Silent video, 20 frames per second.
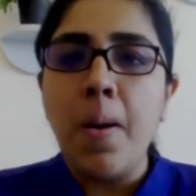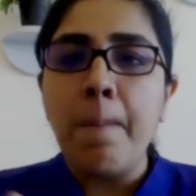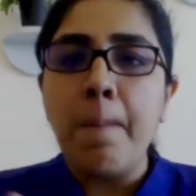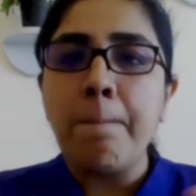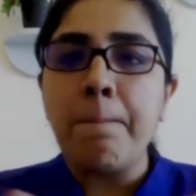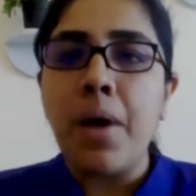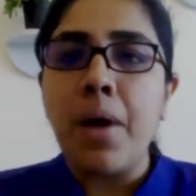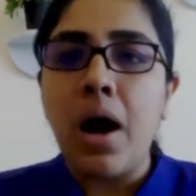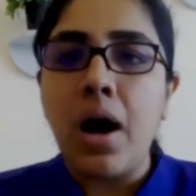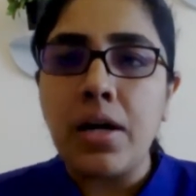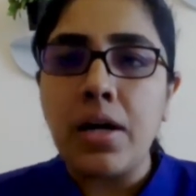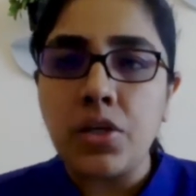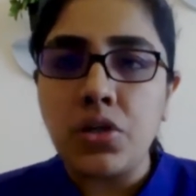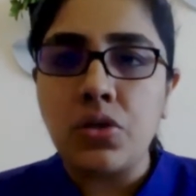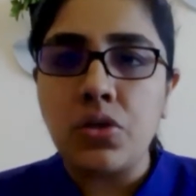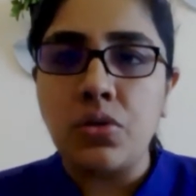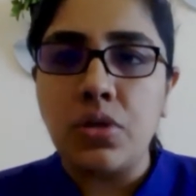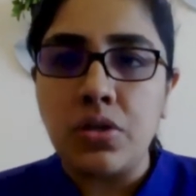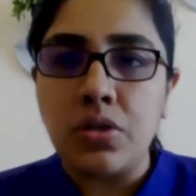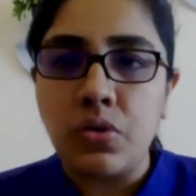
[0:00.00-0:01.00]
parts
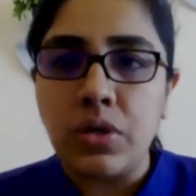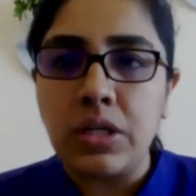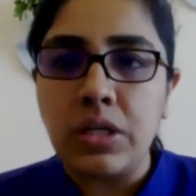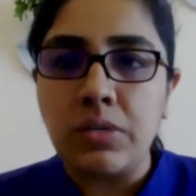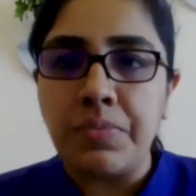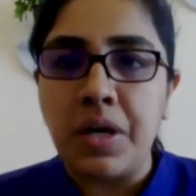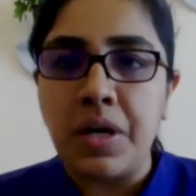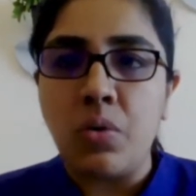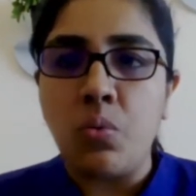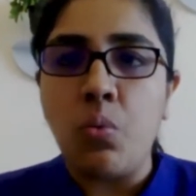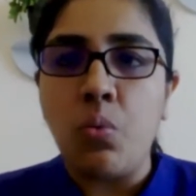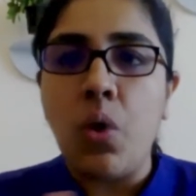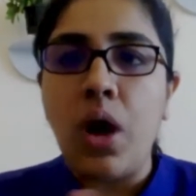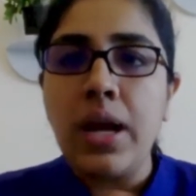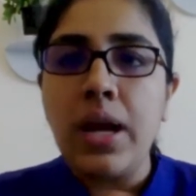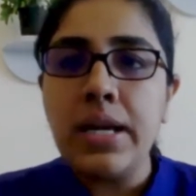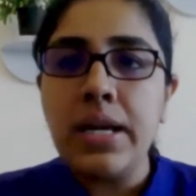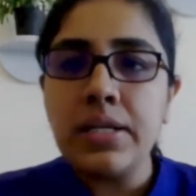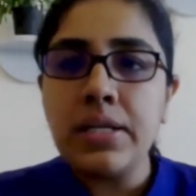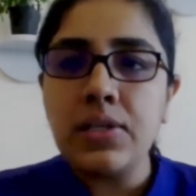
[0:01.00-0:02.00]
to the treatment
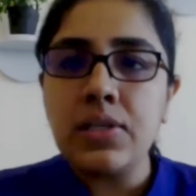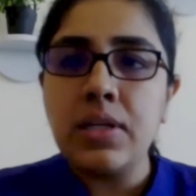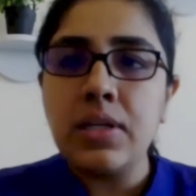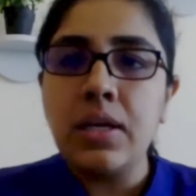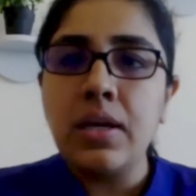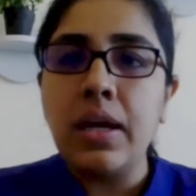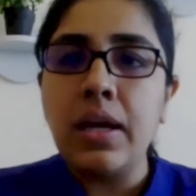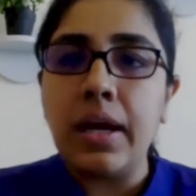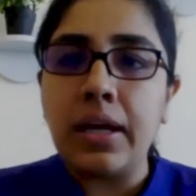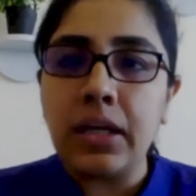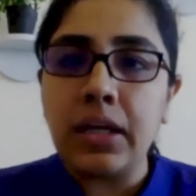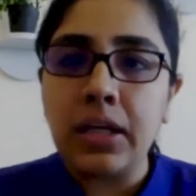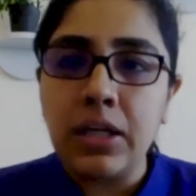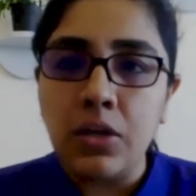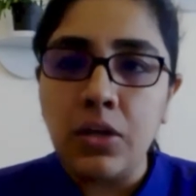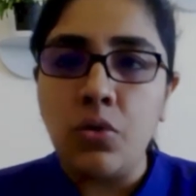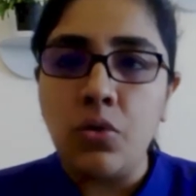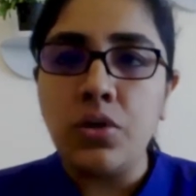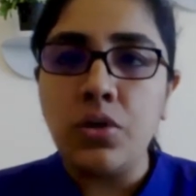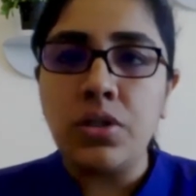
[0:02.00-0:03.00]
one is
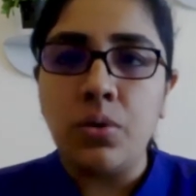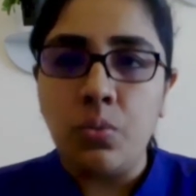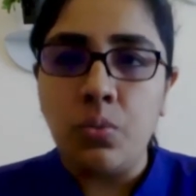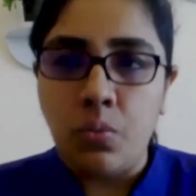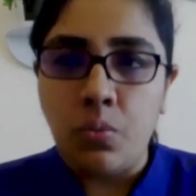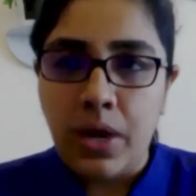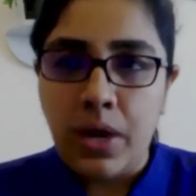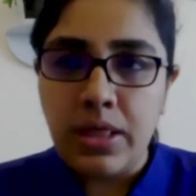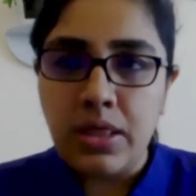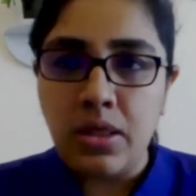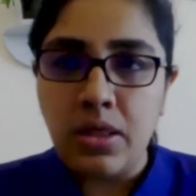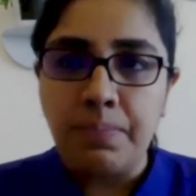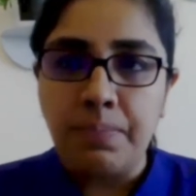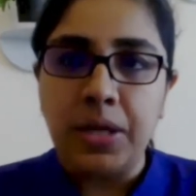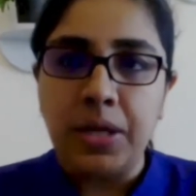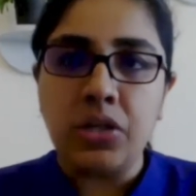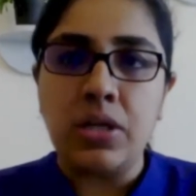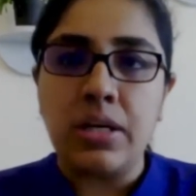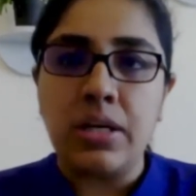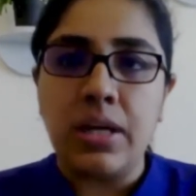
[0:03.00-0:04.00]
acute, when the
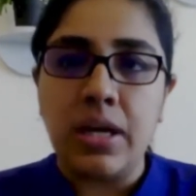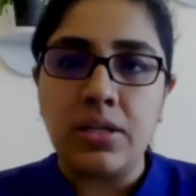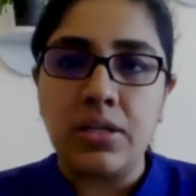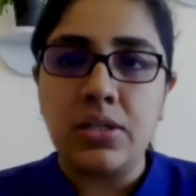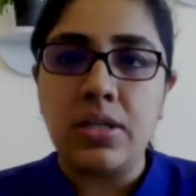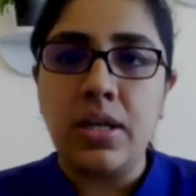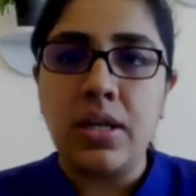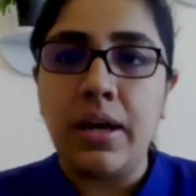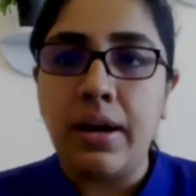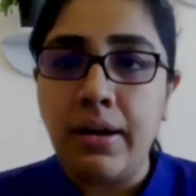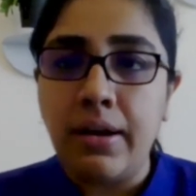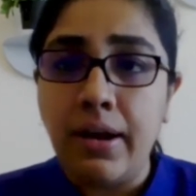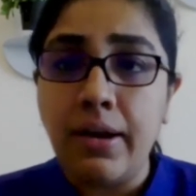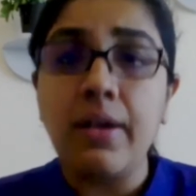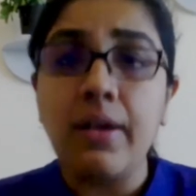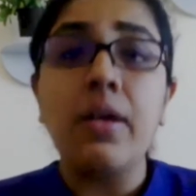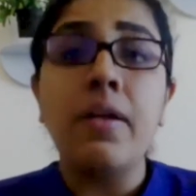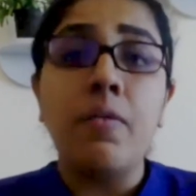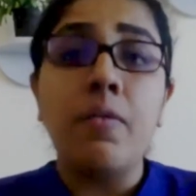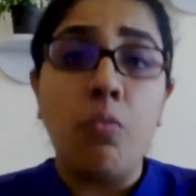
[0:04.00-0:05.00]
patient gets the
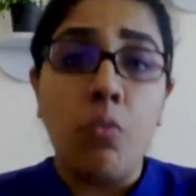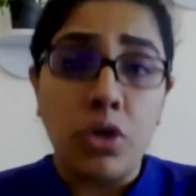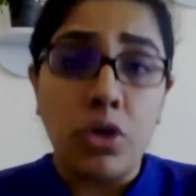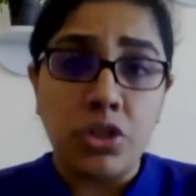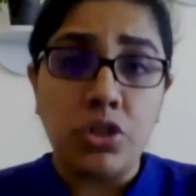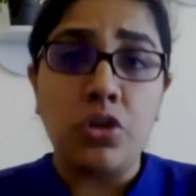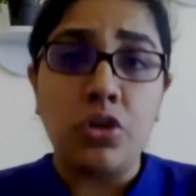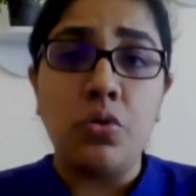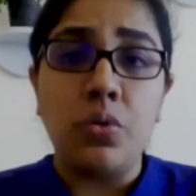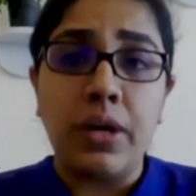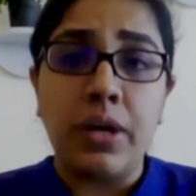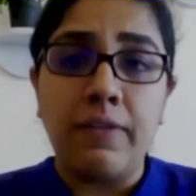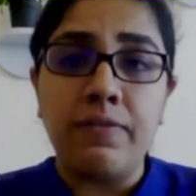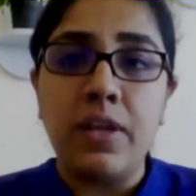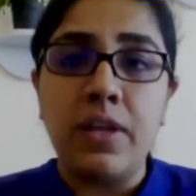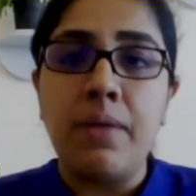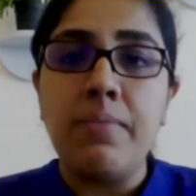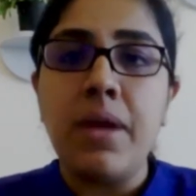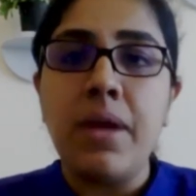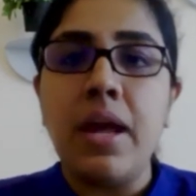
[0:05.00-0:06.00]
headache, what do you give
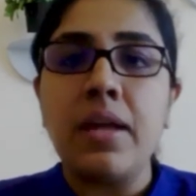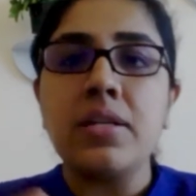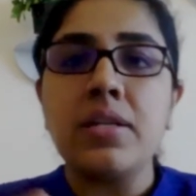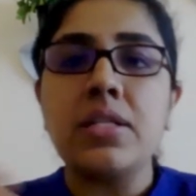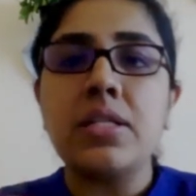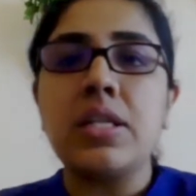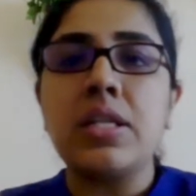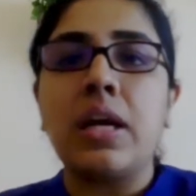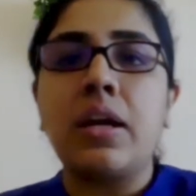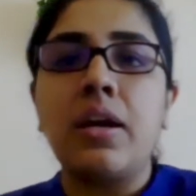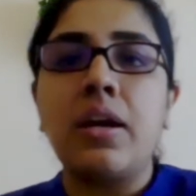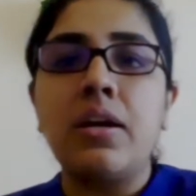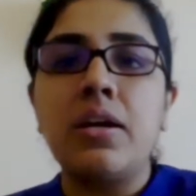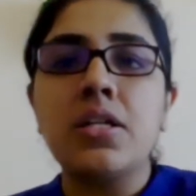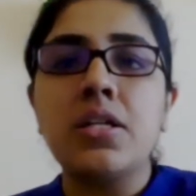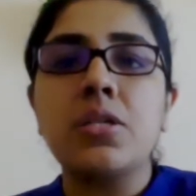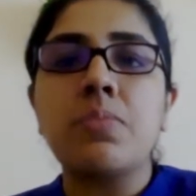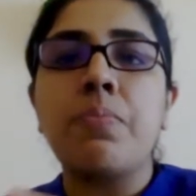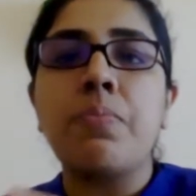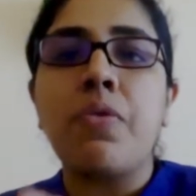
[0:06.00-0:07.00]
them? And second
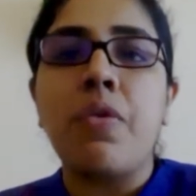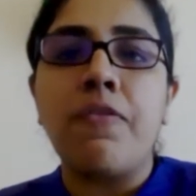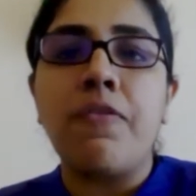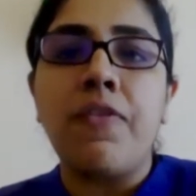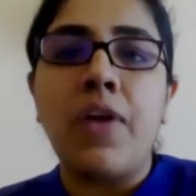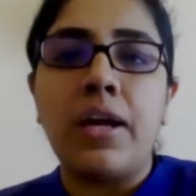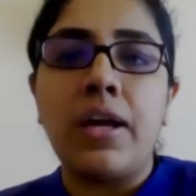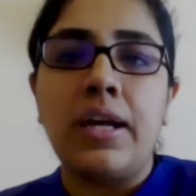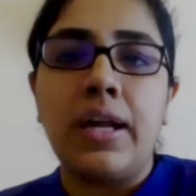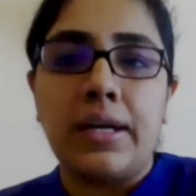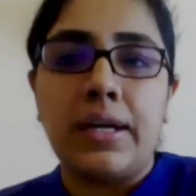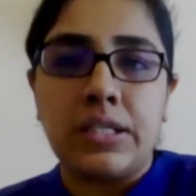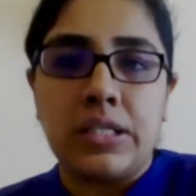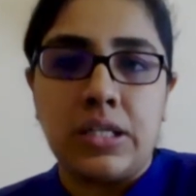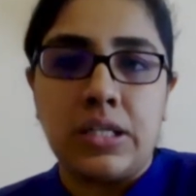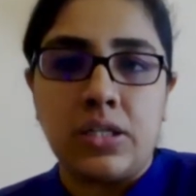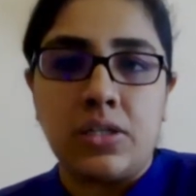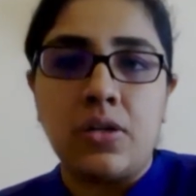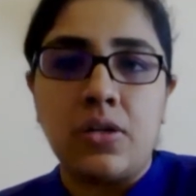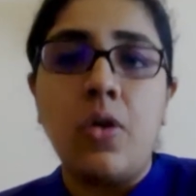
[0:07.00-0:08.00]
is
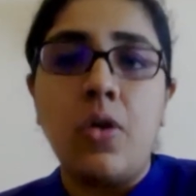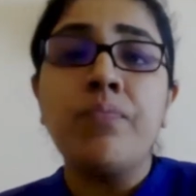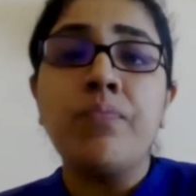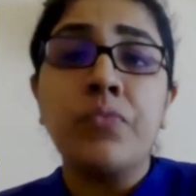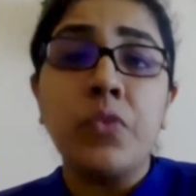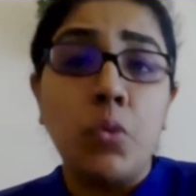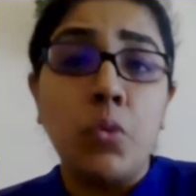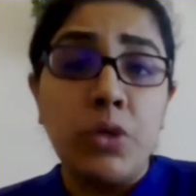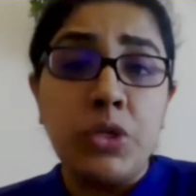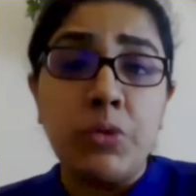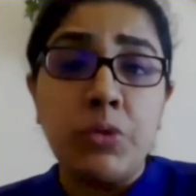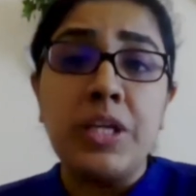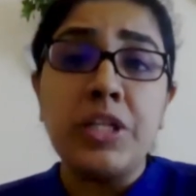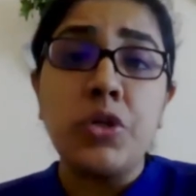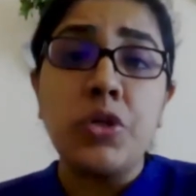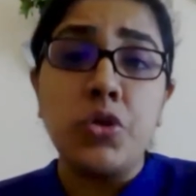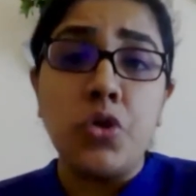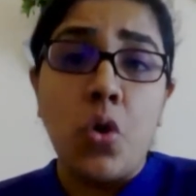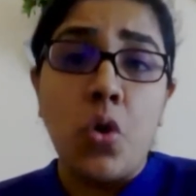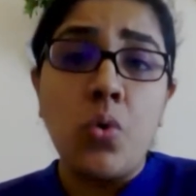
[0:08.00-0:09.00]
prophylaxis which
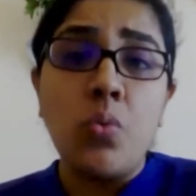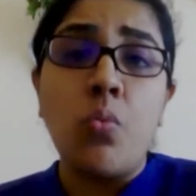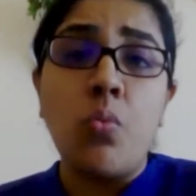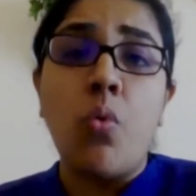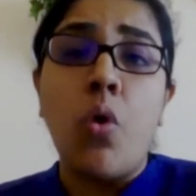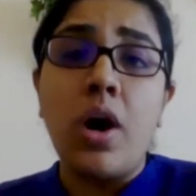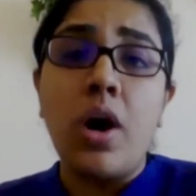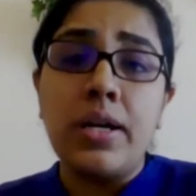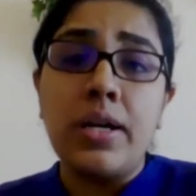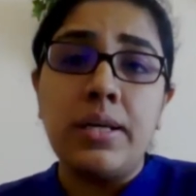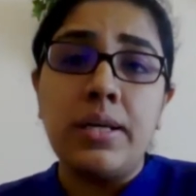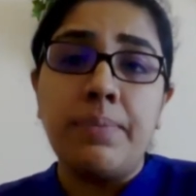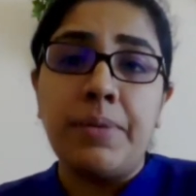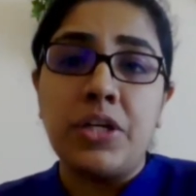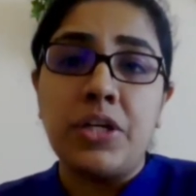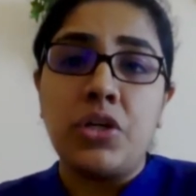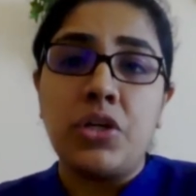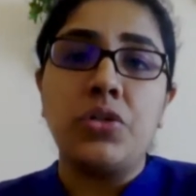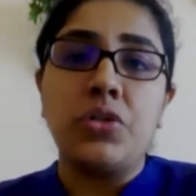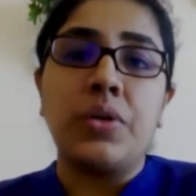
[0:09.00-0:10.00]
means you don't want the
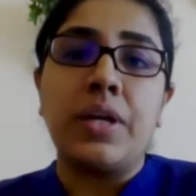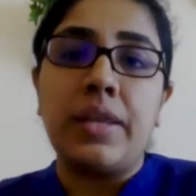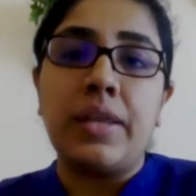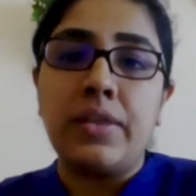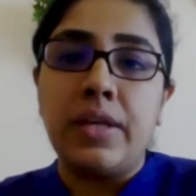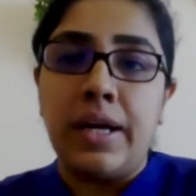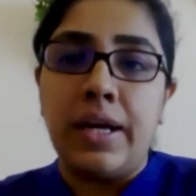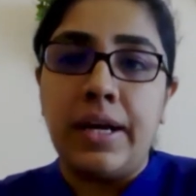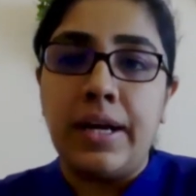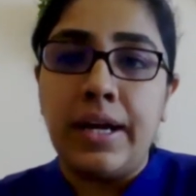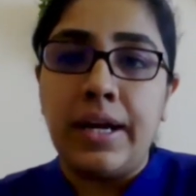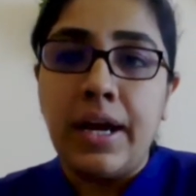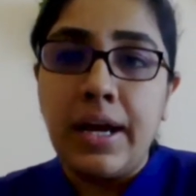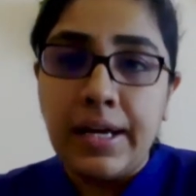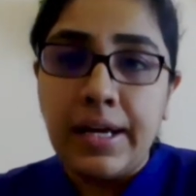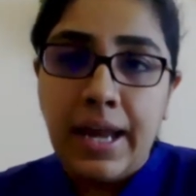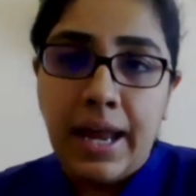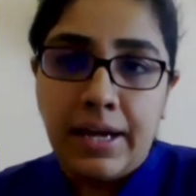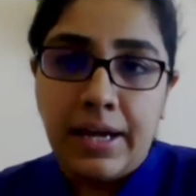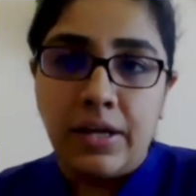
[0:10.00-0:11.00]
patient to get the headache
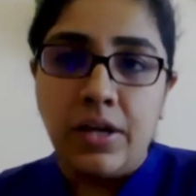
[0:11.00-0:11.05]
again.